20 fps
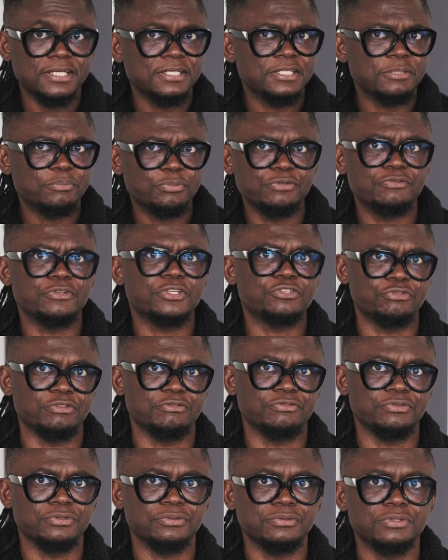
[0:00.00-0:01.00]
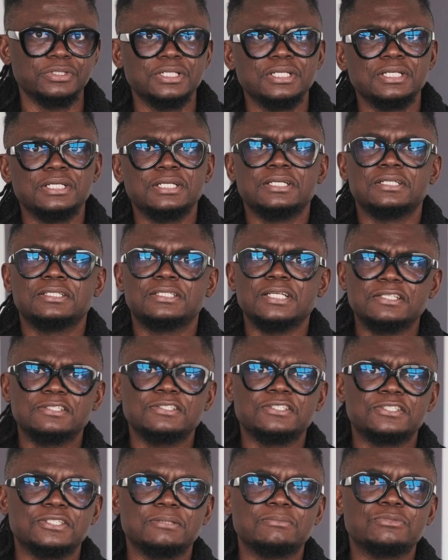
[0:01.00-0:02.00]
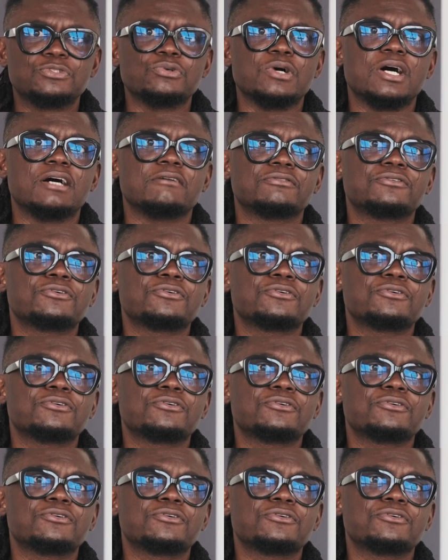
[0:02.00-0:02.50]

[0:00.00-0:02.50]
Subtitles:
in the previous review, TECHNICS seems to have